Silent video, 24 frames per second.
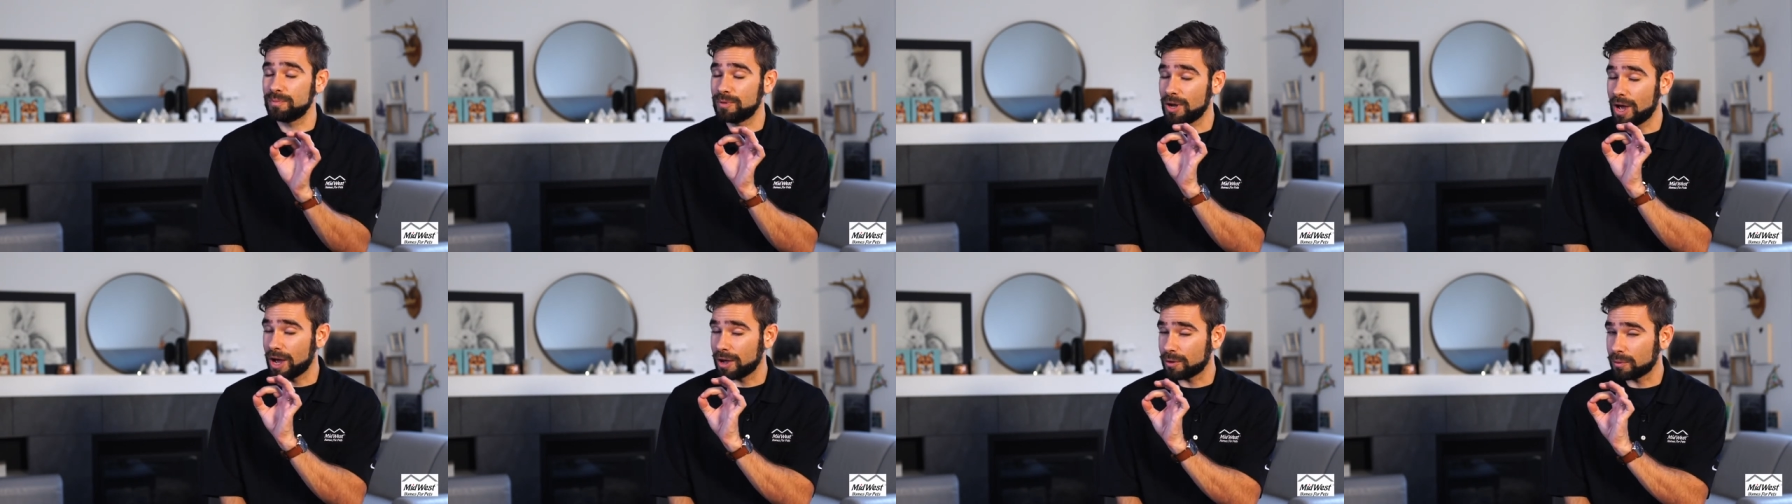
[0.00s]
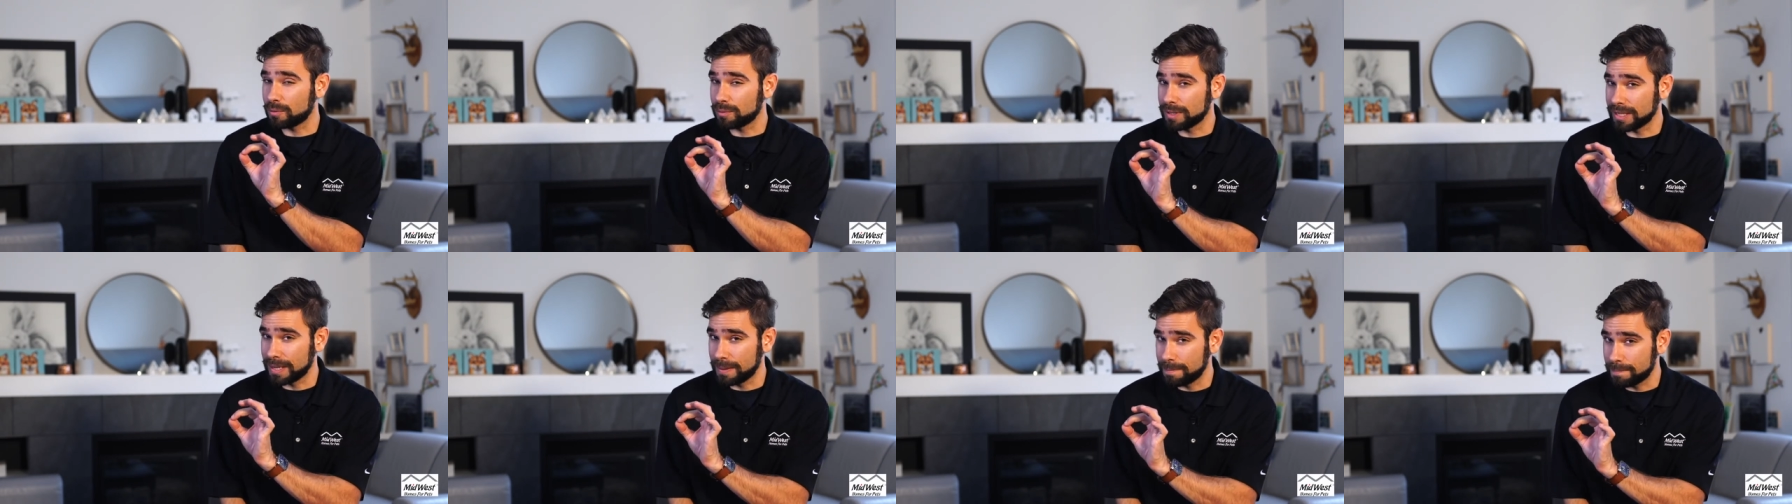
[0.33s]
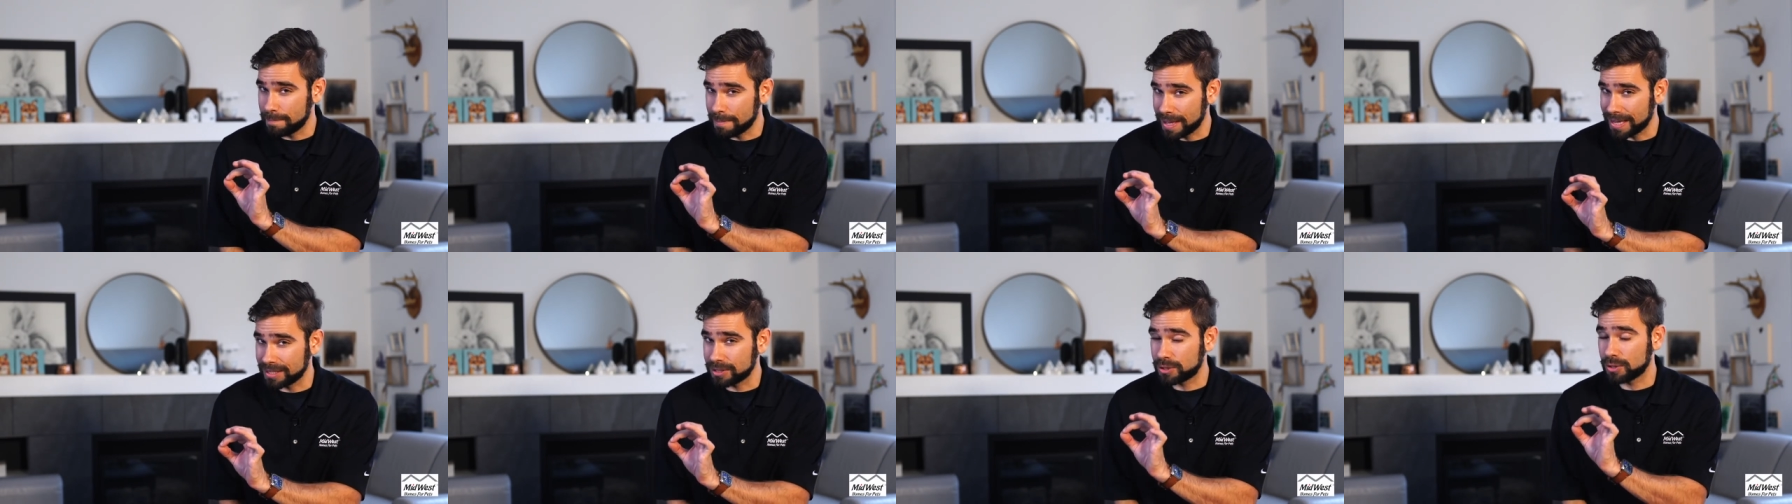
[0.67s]
not only
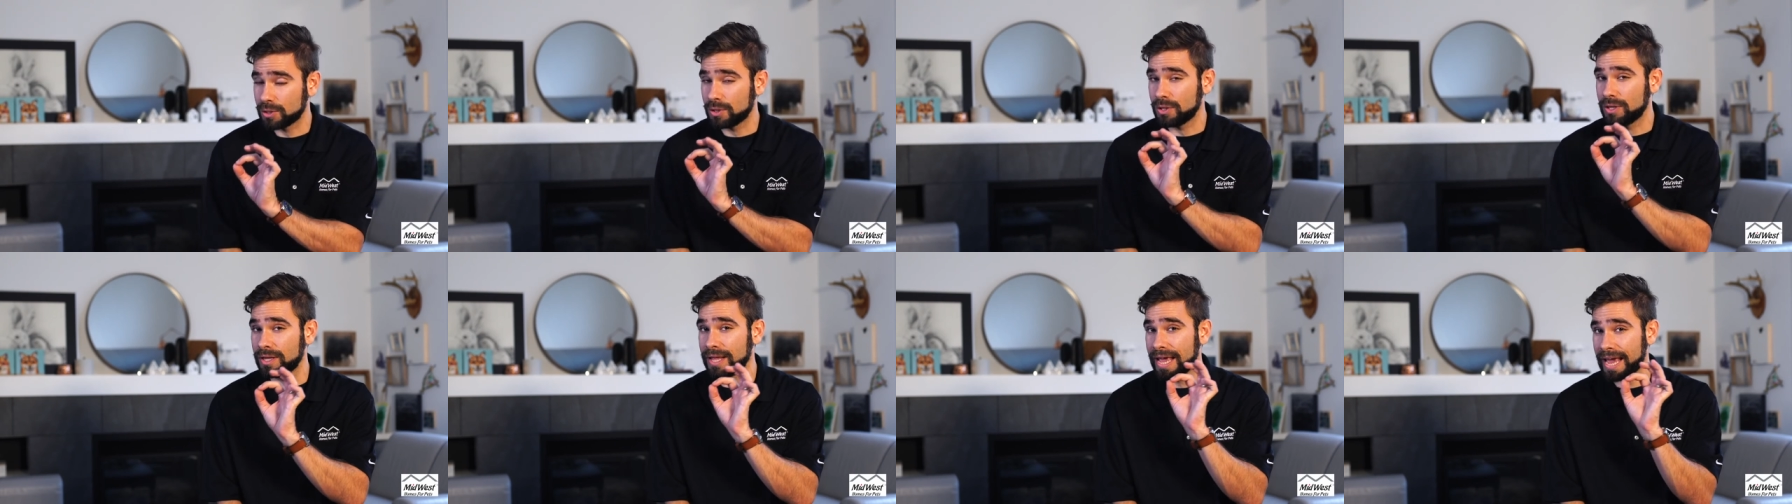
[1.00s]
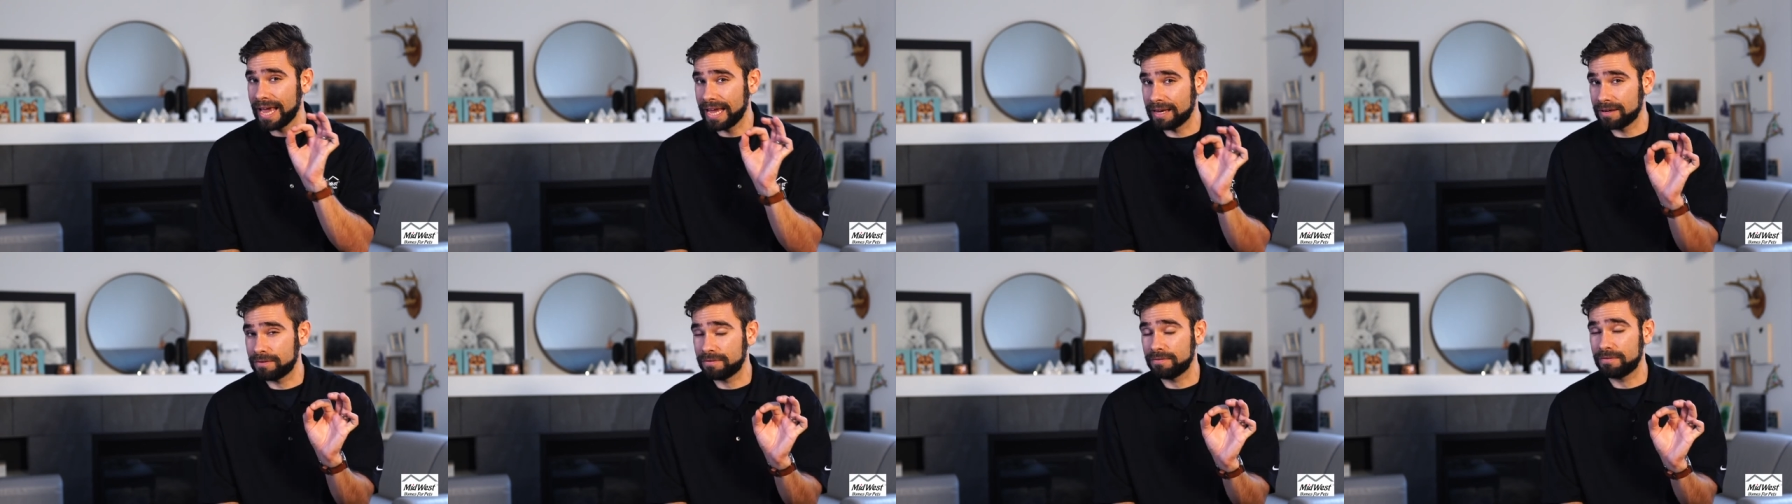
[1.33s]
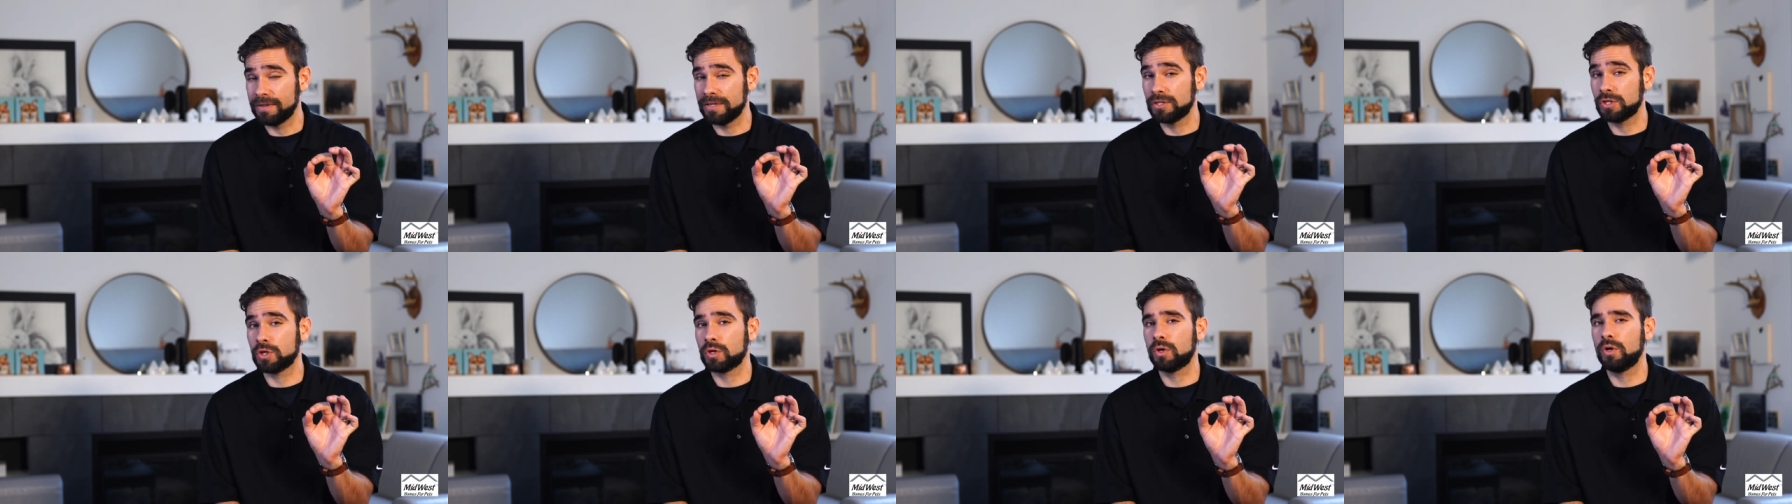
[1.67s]
mental and
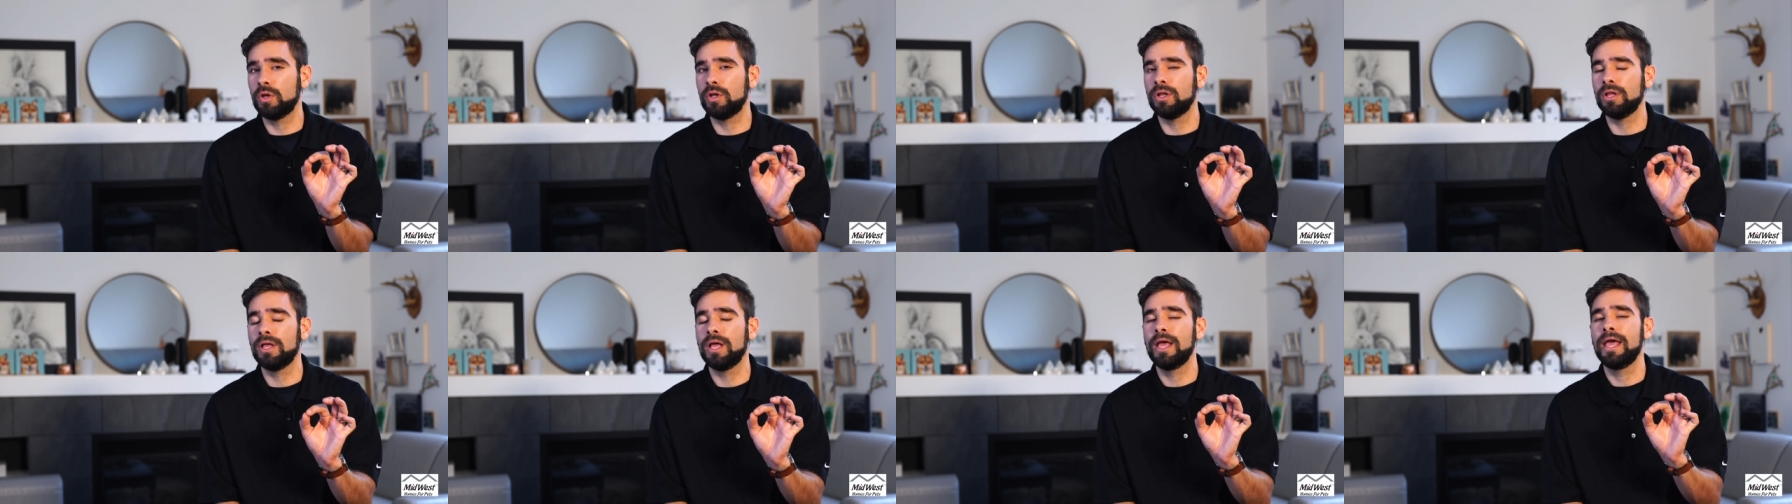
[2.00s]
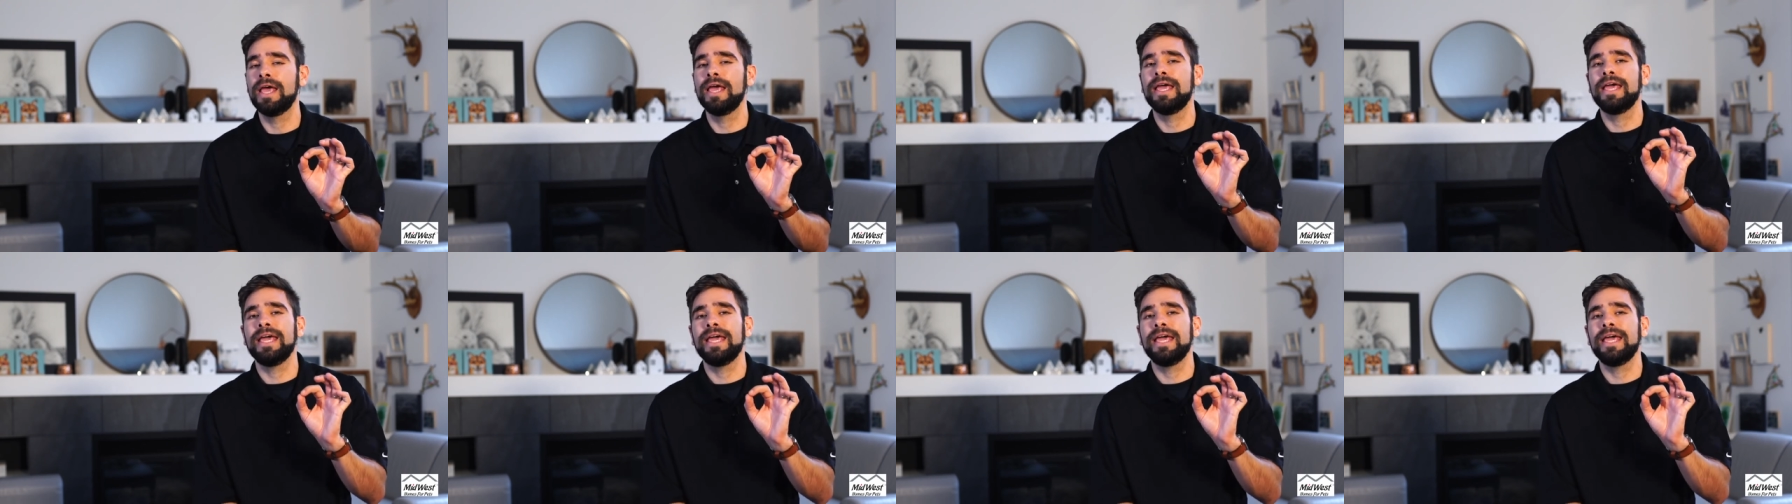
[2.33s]
physical